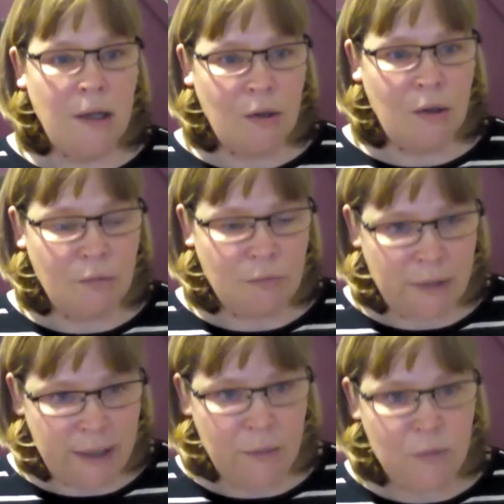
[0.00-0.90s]

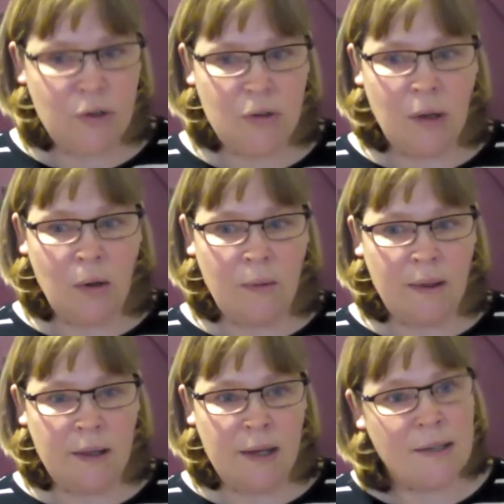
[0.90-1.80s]
really will struggle with
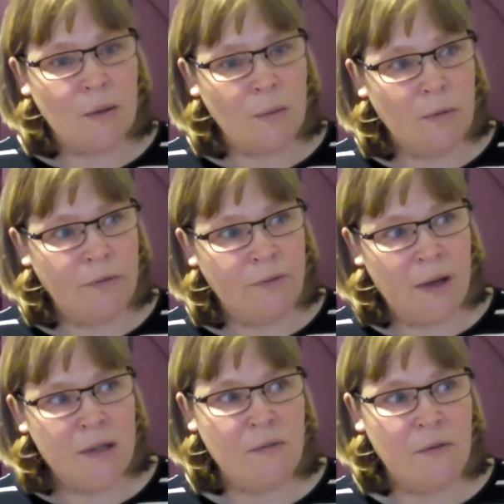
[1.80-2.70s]
this. Well,
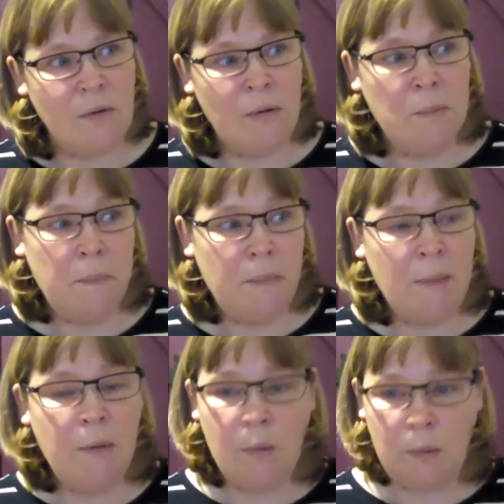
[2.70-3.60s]
first of all,
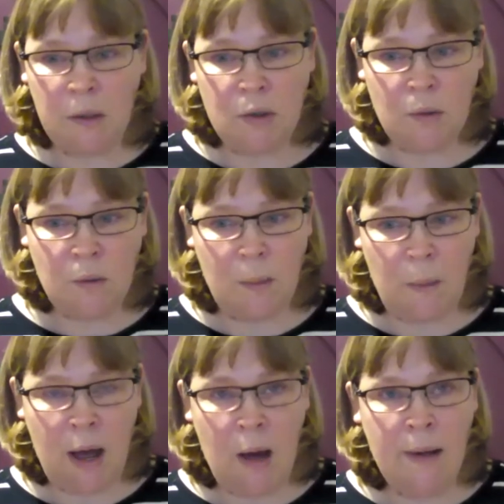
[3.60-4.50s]
maybe we want to talk
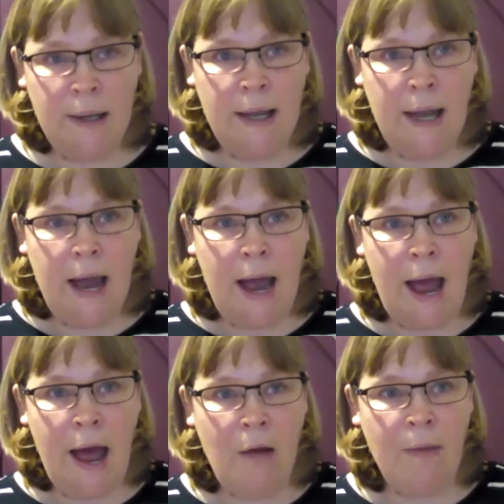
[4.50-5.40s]
about
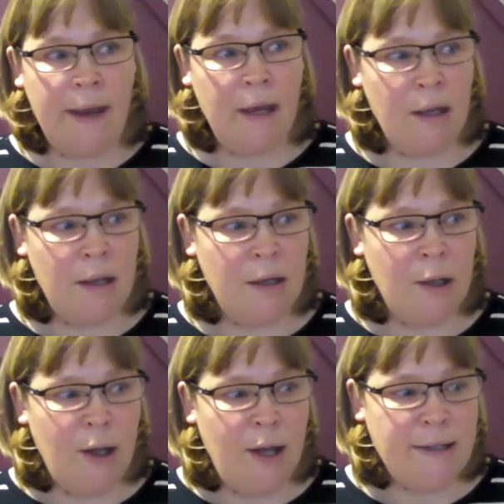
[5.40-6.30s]
how they can
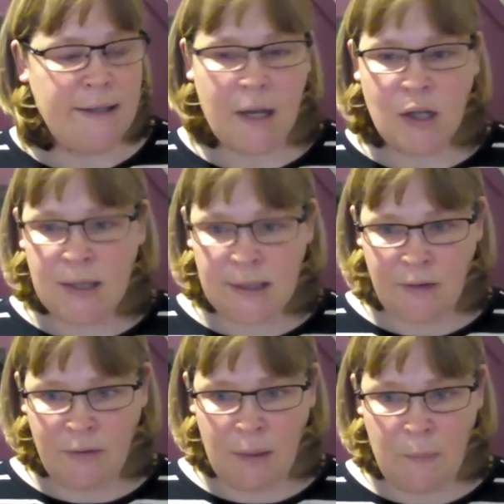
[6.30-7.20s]
attention
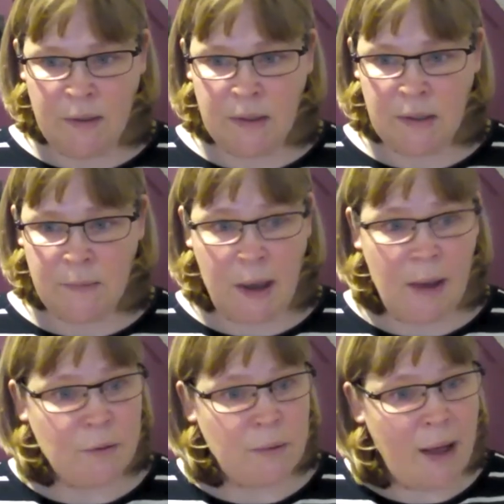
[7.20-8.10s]
seek for their business,
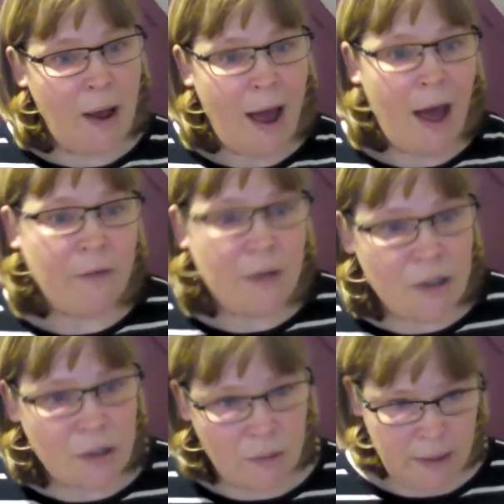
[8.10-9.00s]
perhaps without having
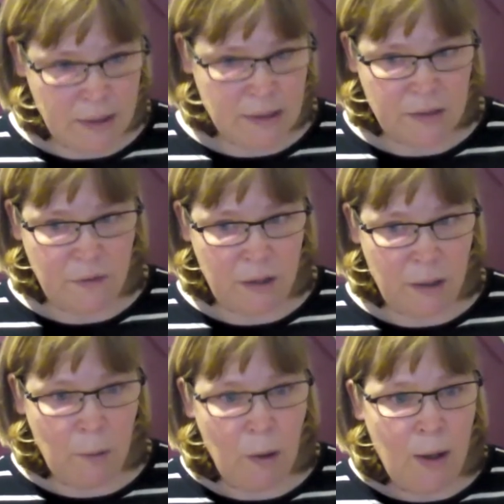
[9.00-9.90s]
to do an
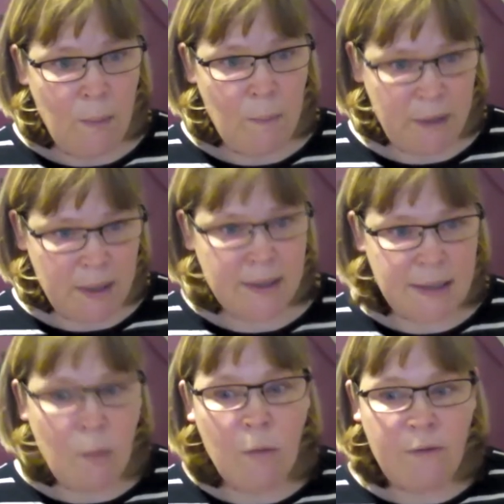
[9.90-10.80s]
interview, because
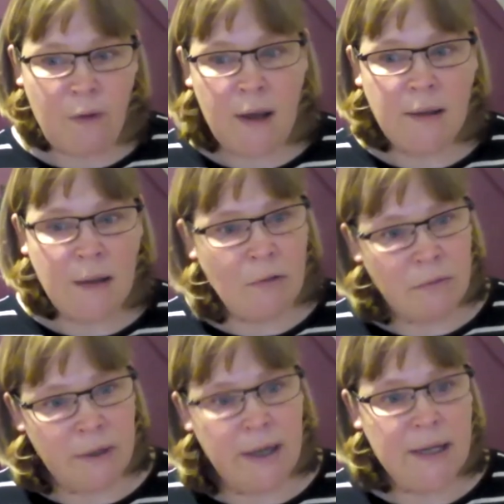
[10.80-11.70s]
they will find that
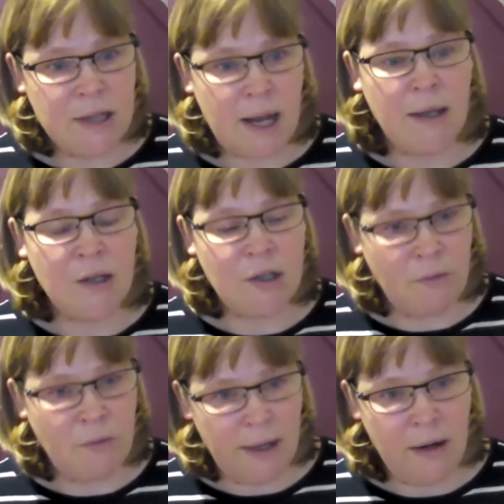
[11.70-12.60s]
really
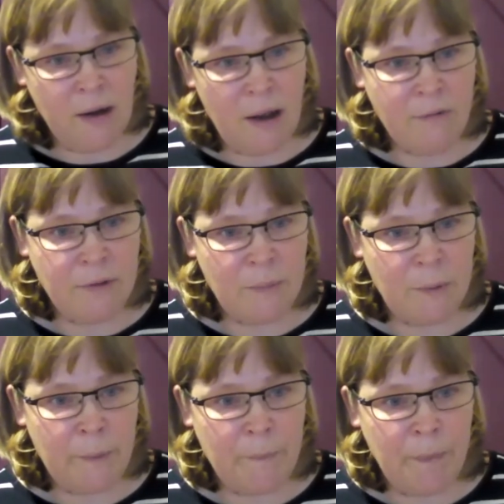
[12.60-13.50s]
challenging, really
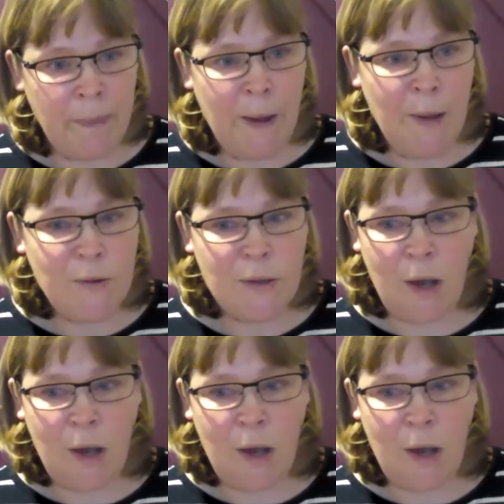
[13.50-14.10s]
uncomfortable. So, mm.